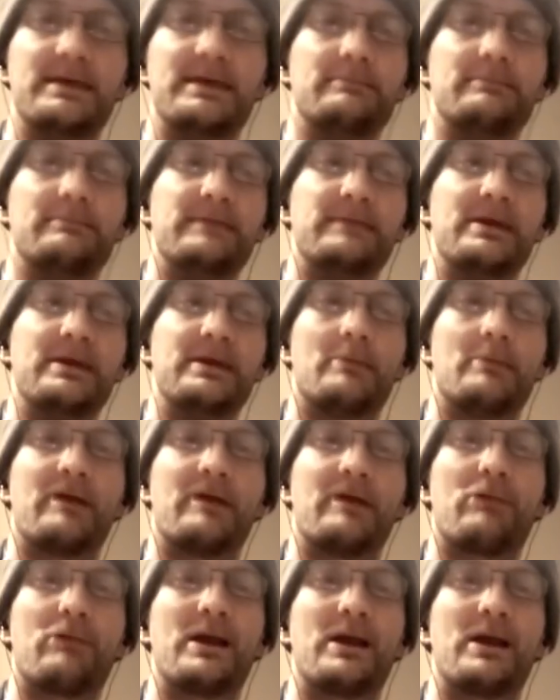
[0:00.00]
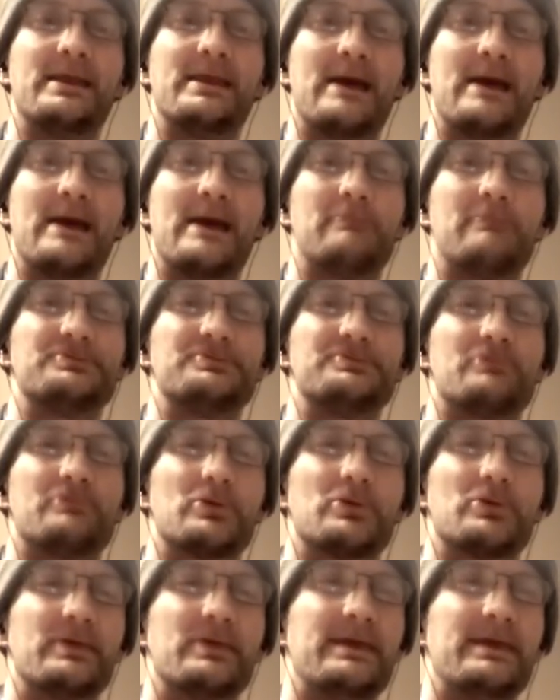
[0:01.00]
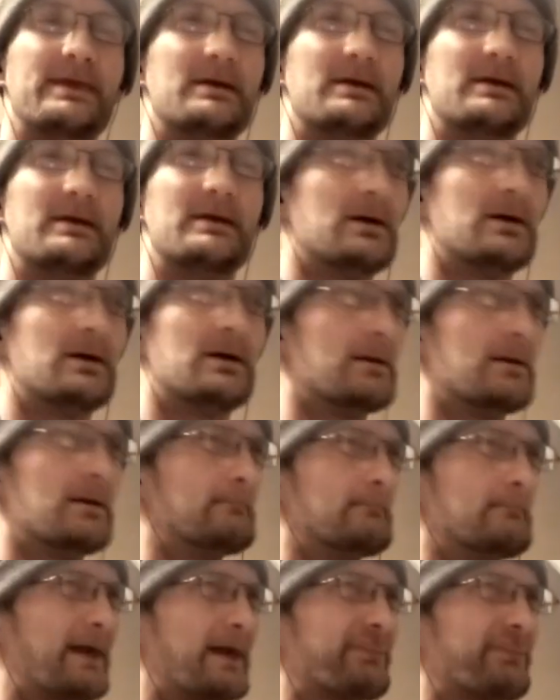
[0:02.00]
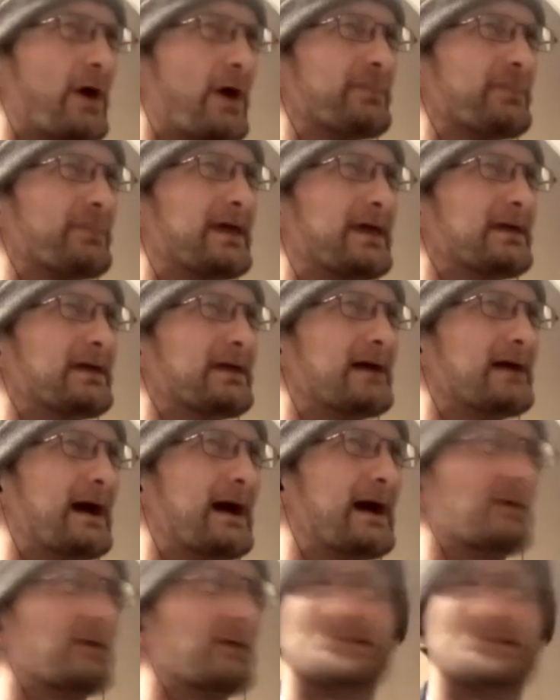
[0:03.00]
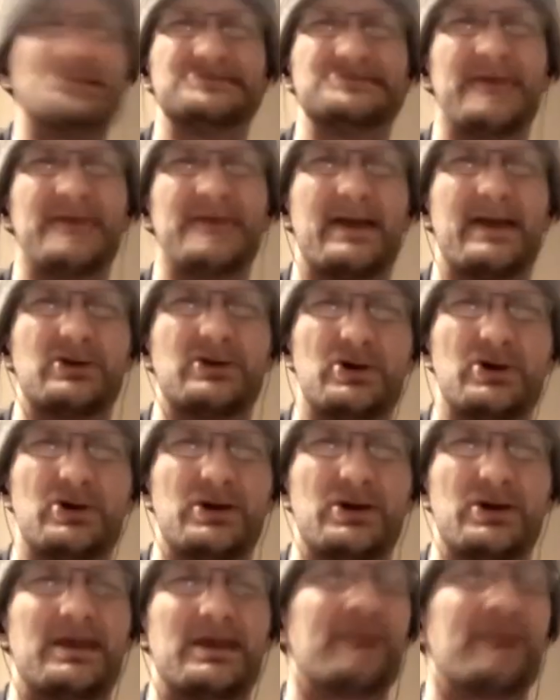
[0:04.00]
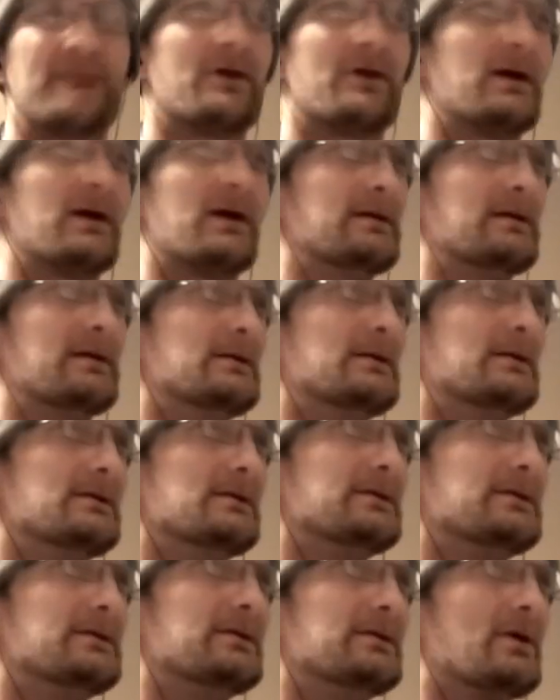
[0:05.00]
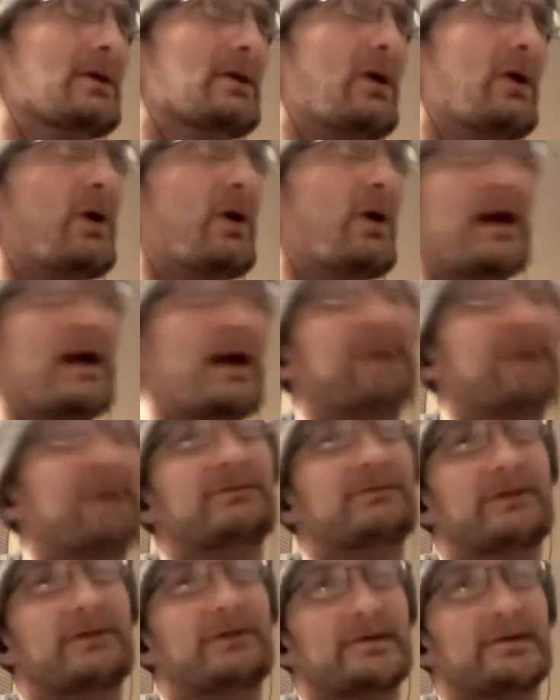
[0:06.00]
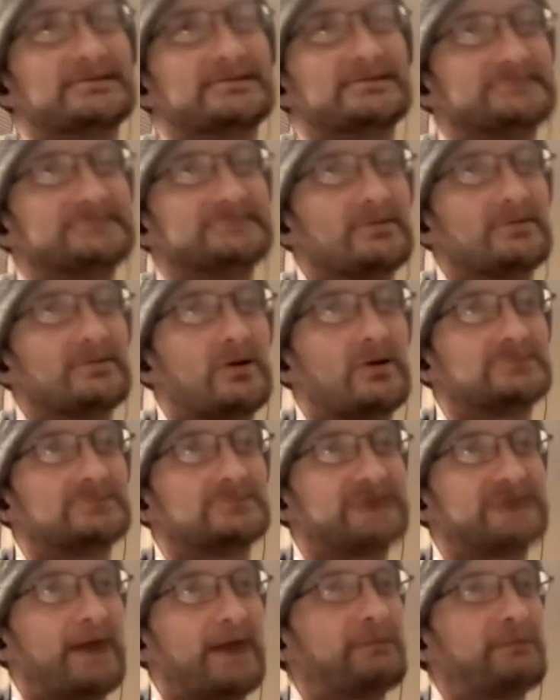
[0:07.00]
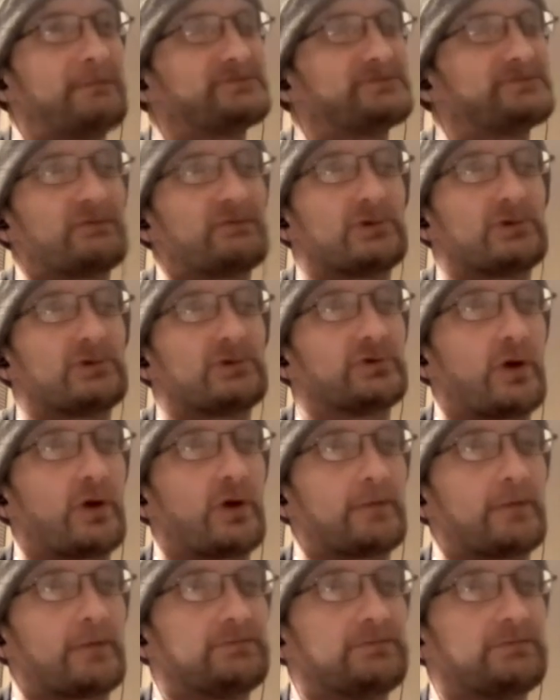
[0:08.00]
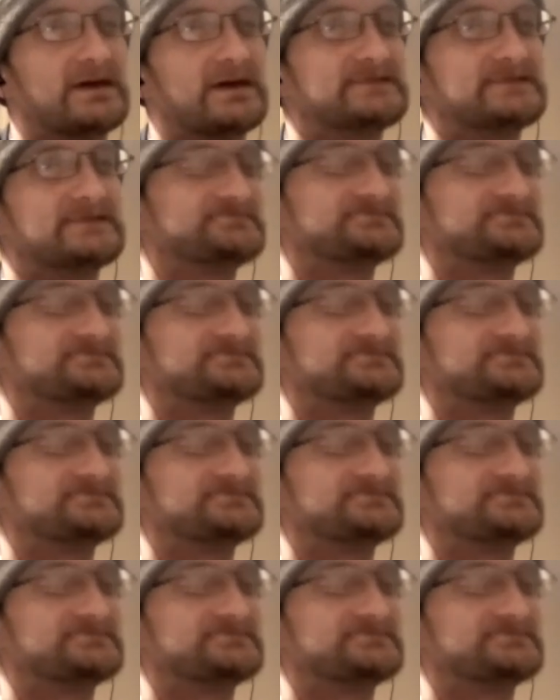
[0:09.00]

me on my writing. I was really, I thought that I wasn't that good. I thought, you know, oh, I haven't done this in a long time. I was in a real dark place,